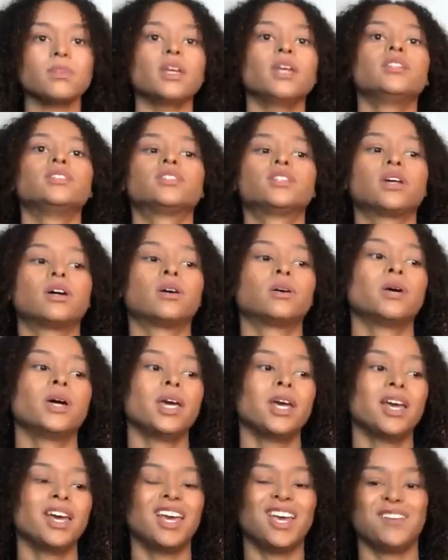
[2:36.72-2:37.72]
And so
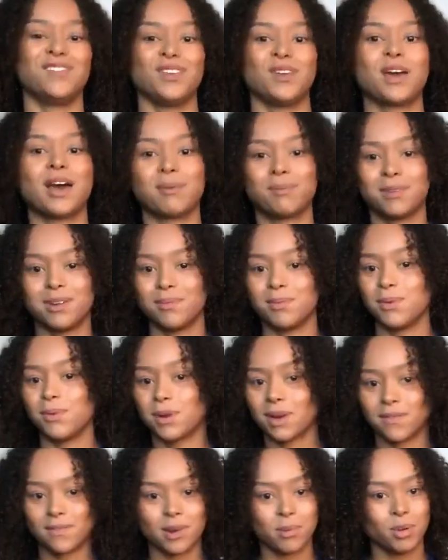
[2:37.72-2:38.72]
if you happen to be
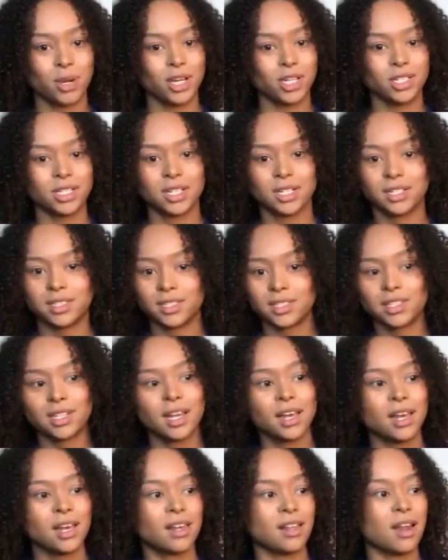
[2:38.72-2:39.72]
one of our patients
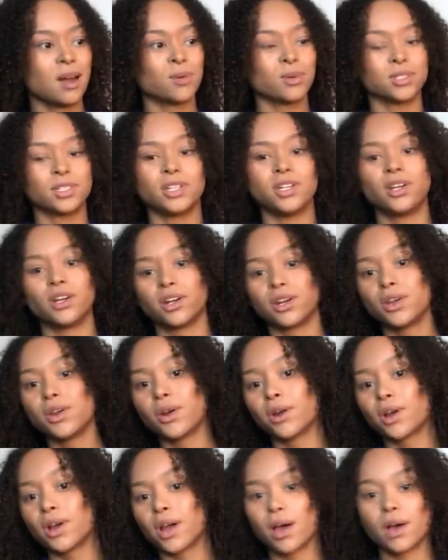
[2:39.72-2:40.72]
that was here a
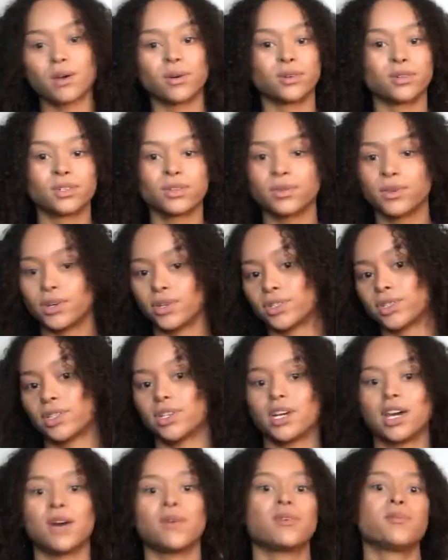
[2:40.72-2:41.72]
year ago or 2 years
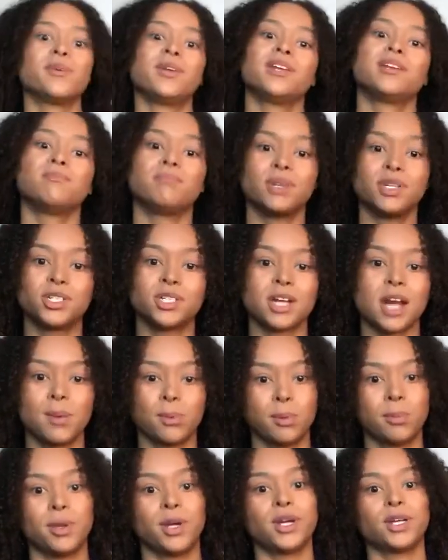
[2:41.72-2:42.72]
ago and we didn't mention
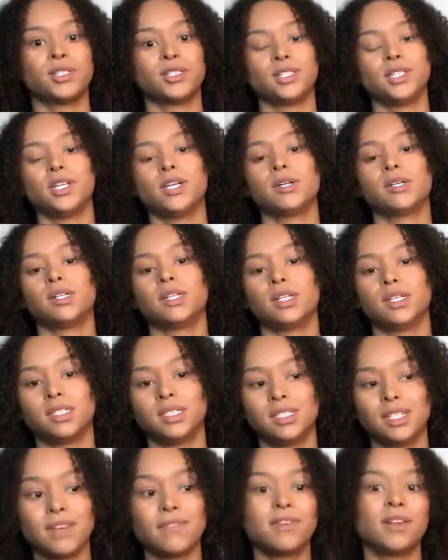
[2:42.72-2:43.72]
hyperbarics to you,
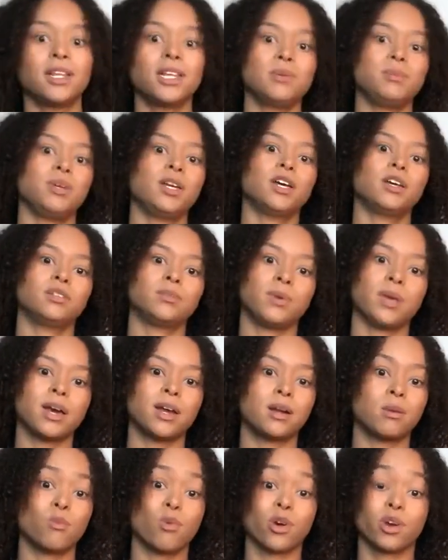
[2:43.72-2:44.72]
it's definitely because we
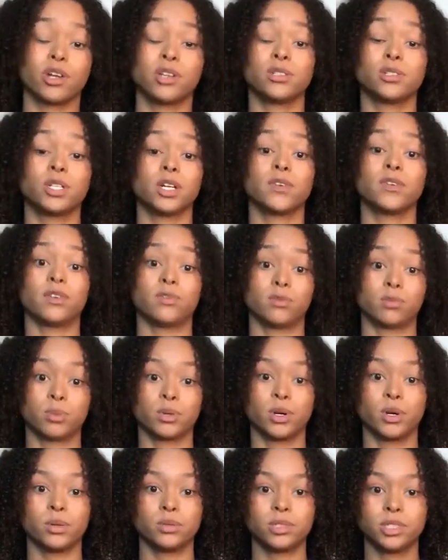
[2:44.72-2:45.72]
had a more conservative
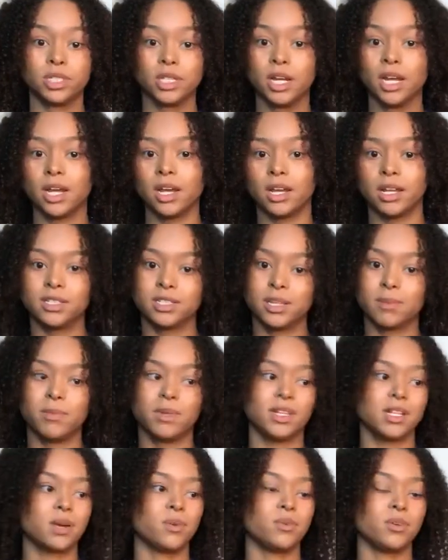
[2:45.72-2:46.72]
approach. It's
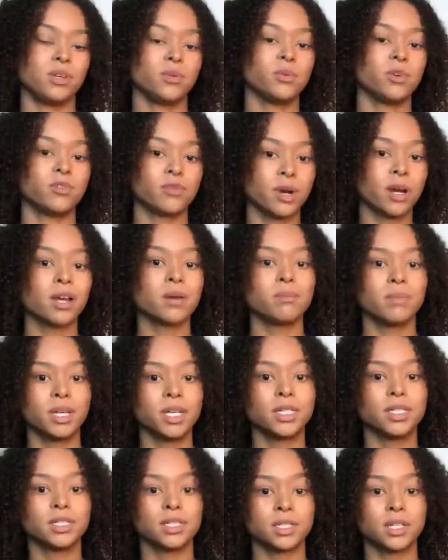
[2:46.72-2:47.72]
something that we
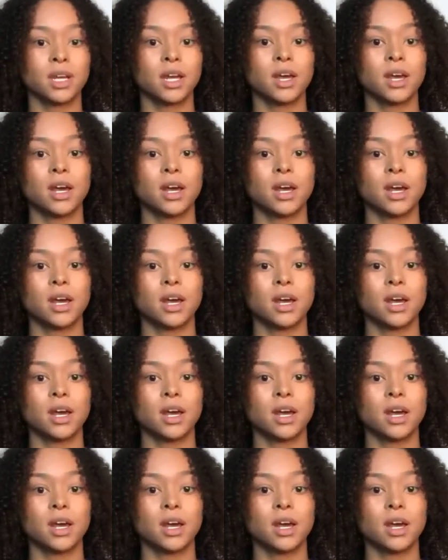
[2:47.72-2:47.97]
recommend